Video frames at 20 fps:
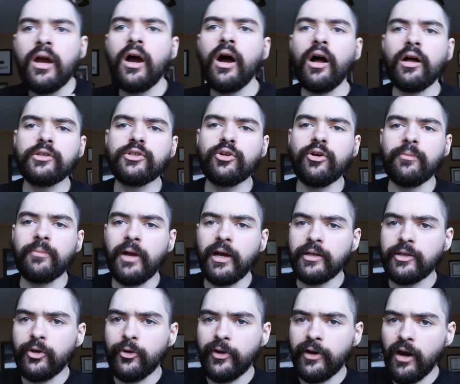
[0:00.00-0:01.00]
Also, I'm
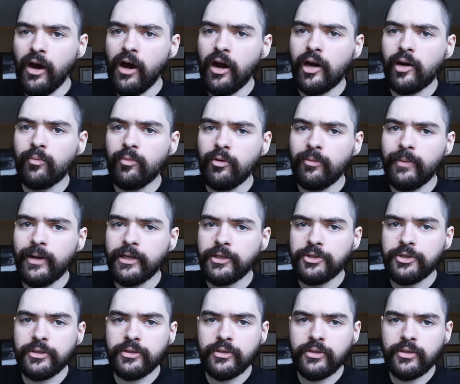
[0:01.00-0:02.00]
not doing honorable
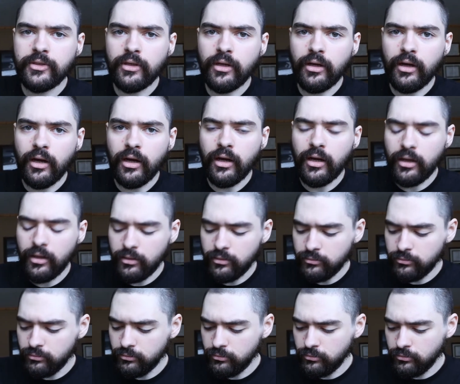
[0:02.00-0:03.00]
mentions,
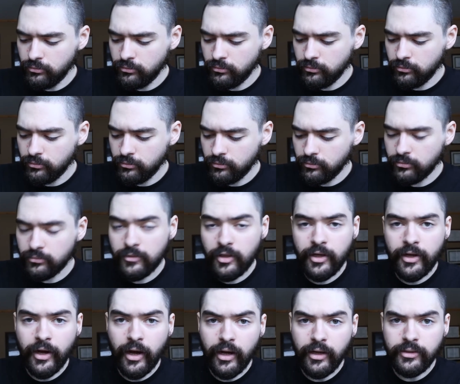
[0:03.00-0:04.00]

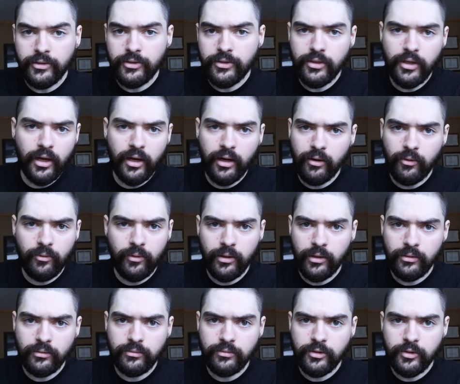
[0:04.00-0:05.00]
cause I don't
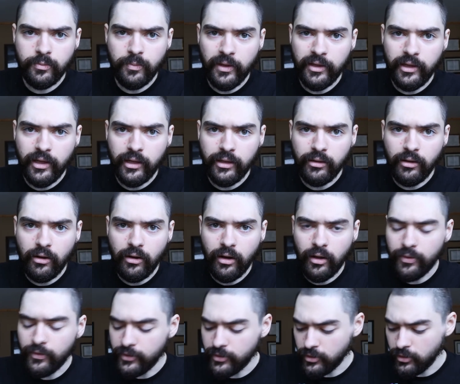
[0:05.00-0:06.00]
want to spend that long
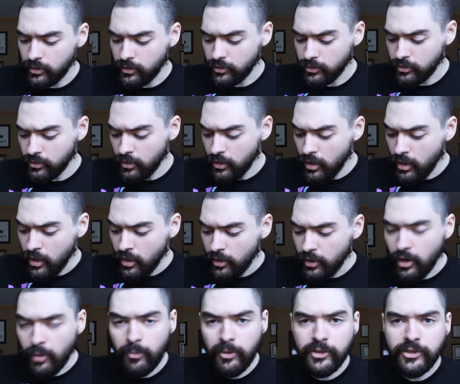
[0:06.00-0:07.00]
on this list.
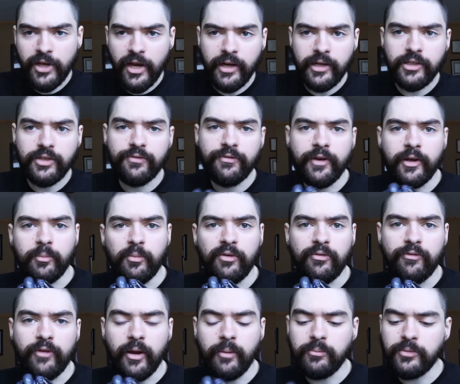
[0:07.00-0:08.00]
Number 10 is Figma
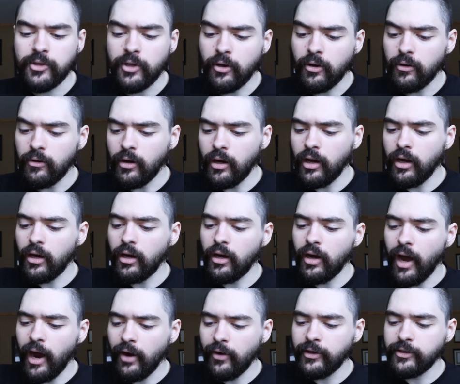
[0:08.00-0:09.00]
Femto.
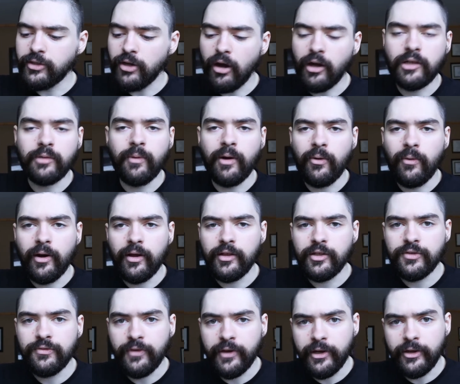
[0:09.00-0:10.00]
I already talked about why
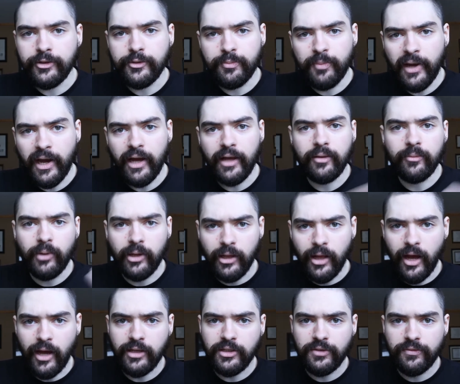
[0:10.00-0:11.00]
this figure is bad in my
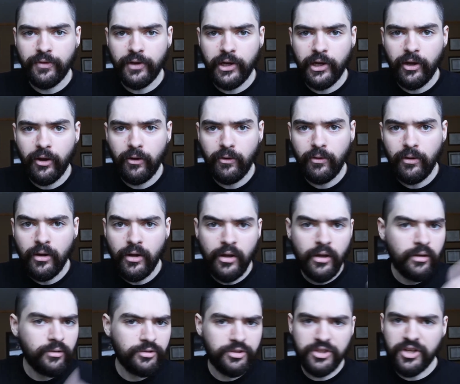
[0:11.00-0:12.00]
last video,
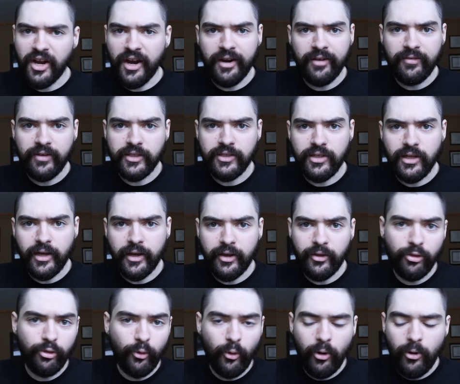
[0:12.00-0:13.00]
just kind of as like a
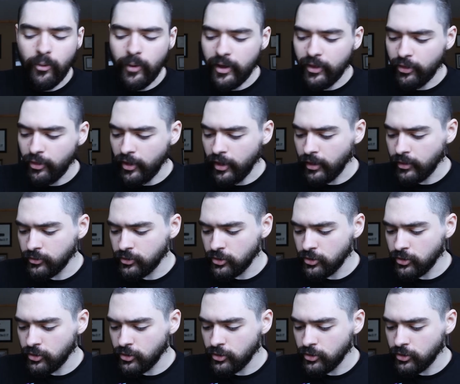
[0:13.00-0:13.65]
throwaway thing.